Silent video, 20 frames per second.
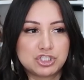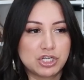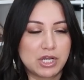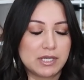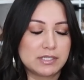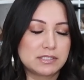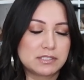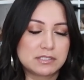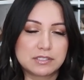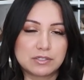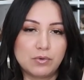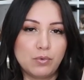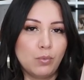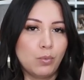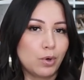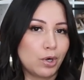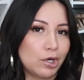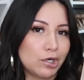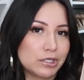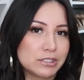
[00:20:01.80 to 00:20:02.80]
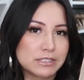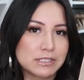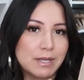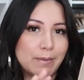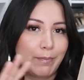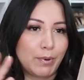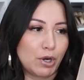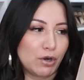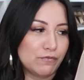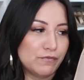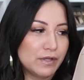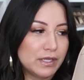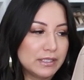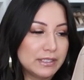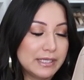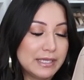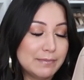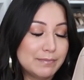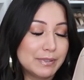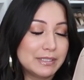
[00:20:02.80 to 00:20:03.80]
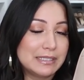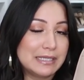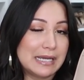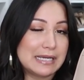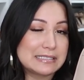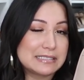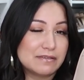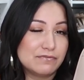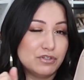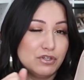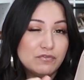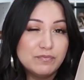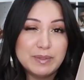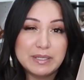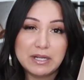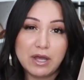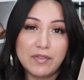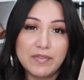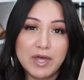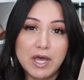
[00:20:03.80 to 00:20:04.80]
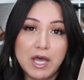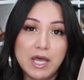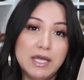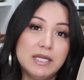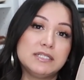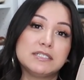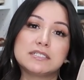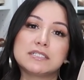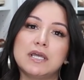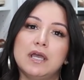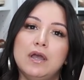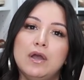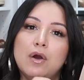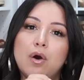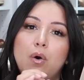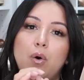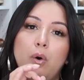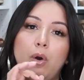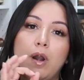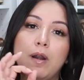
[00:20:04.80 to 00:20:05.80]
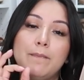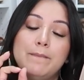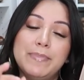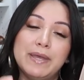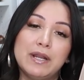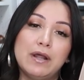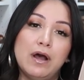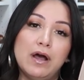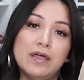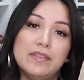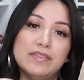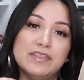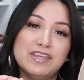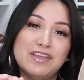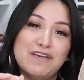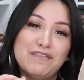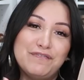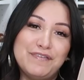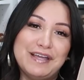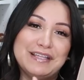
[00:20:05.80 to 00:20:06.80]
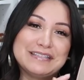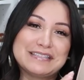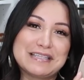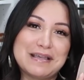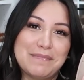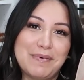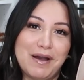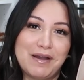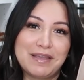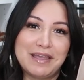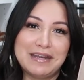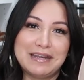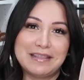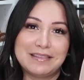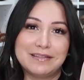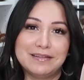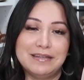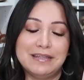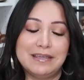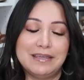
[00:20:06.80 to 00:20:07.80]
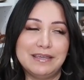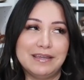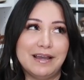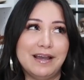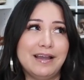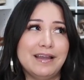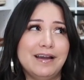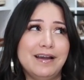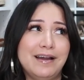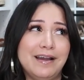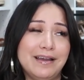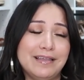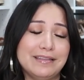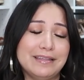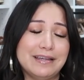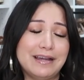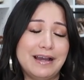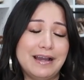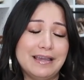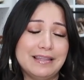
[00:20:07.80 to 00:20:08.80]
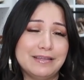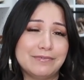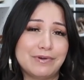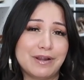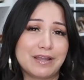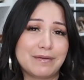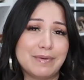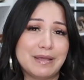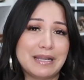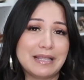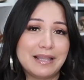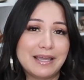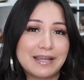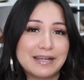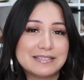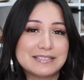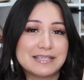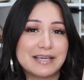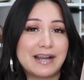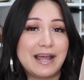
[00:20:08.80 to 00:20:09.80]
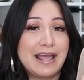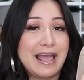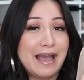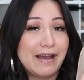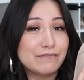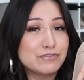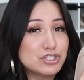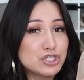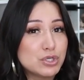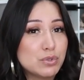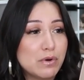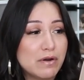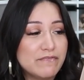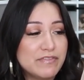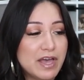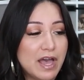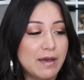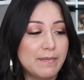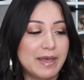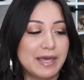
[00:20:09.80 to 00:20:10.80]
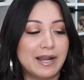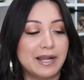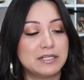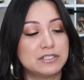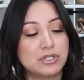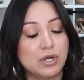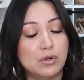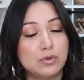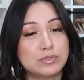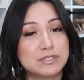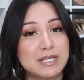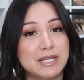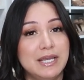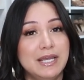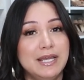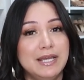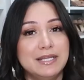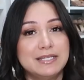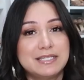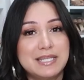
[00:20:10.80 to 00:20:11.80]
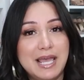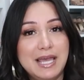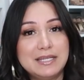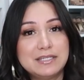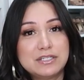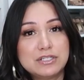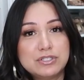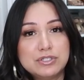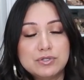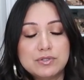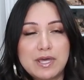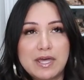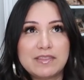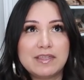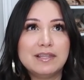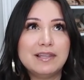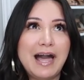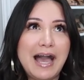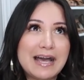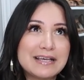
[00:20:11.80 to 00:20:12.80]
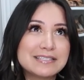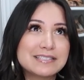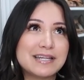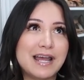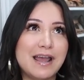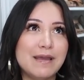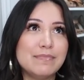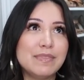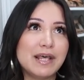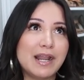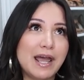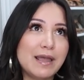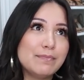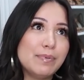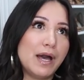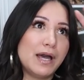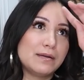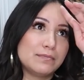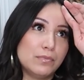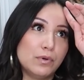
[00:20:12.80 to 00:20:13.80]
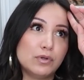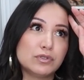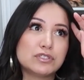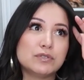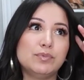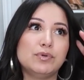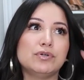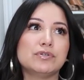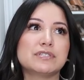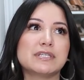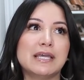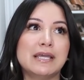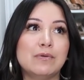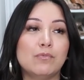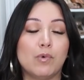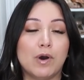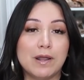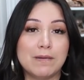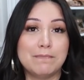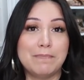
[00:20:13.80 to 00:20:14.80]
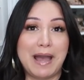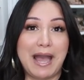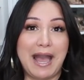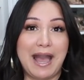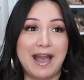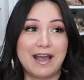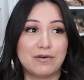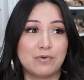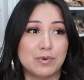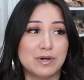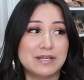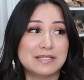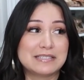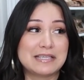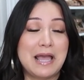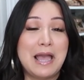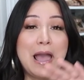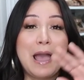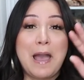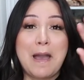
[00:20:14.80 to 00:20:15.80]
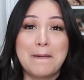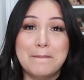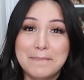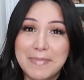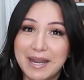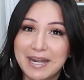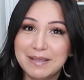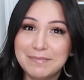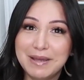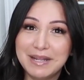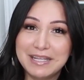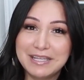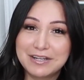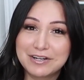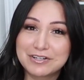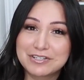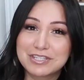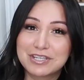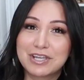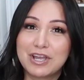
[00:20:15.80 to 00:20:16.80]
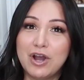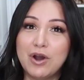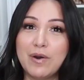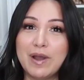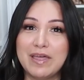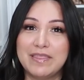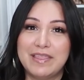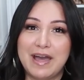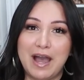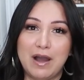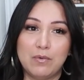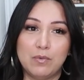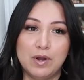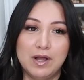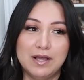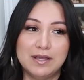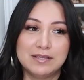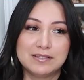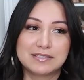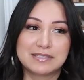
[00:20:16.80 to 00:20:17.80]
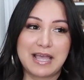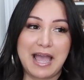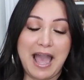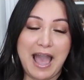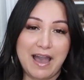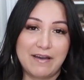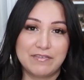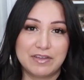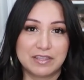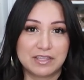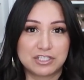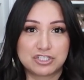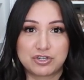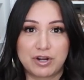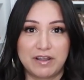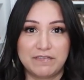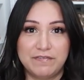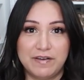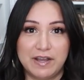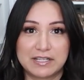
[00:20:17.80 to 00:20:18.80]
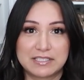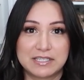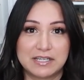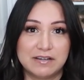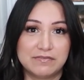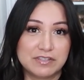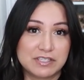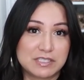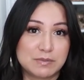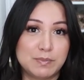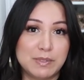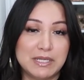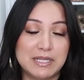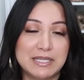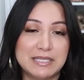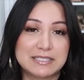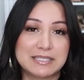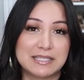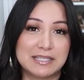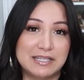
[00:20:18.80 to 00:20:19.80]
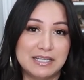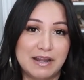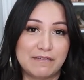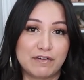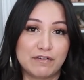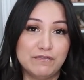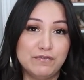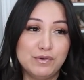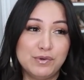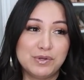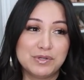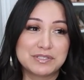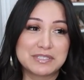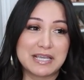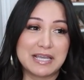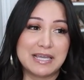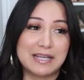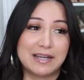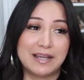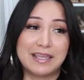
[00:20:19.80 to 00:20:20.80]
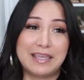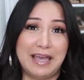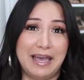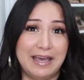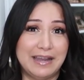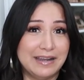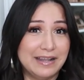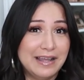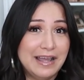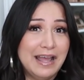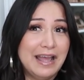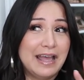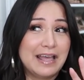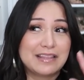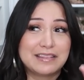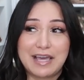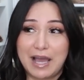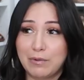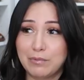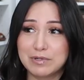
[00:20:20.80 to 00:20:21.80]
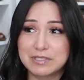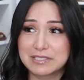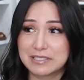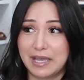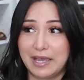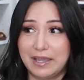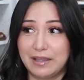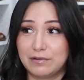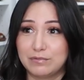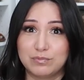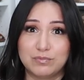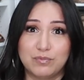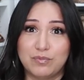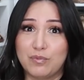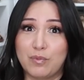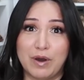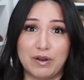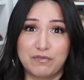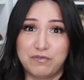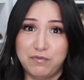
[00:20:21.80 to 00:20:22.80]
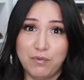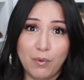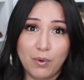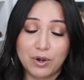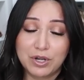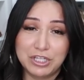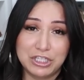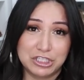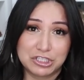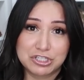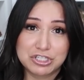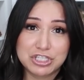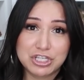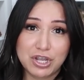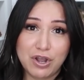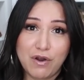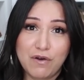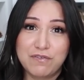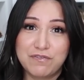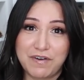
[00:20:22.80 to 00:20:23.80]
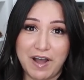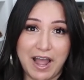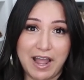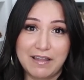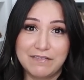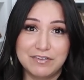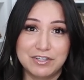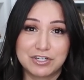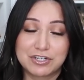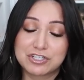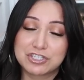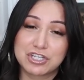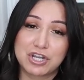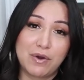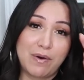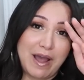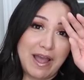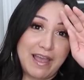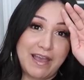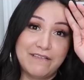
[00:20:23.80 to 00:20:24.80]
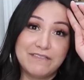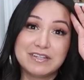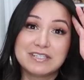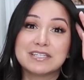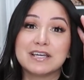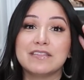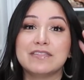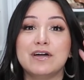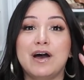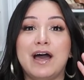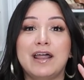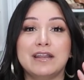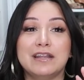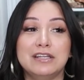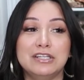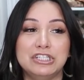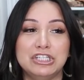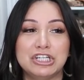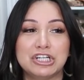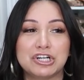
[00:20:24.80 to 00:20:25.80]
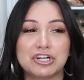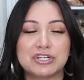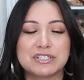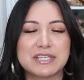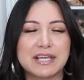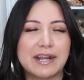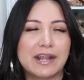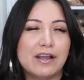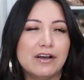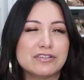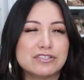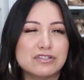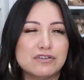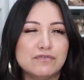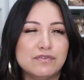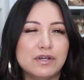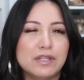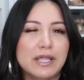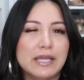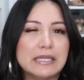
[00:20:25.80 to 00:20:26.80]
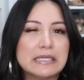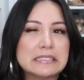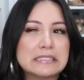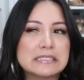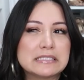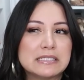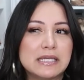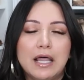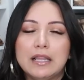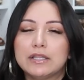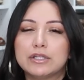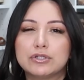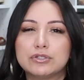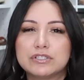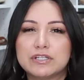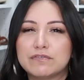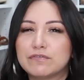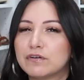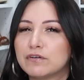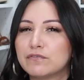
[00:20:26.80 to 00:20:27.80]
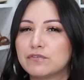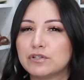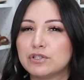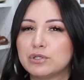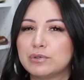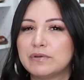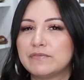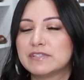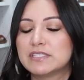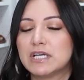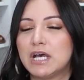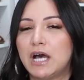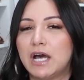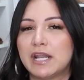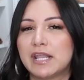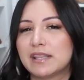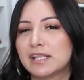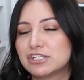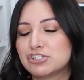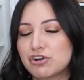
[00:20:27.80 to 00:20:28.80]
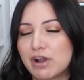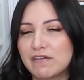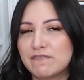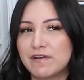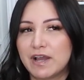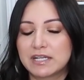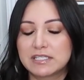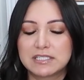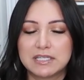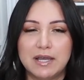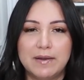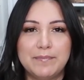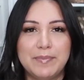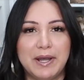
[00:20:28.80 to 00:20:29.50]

just works perfectly. But yes, if you've been on the hunt or been on the fence about getting the Nikki, I highly, highly recommend it. Like I said, I have two of them, and I don't tend to do that. The last time that I bought multiples in one bag was many, many years ago, and that was having the trifecta of the Speedies and the Neverfulls. And again, that was like, what, 4 years ago, 5 years ago. I haven't done that in years, and I also feel like it's a little different for Louis Vuitton and the trifecta,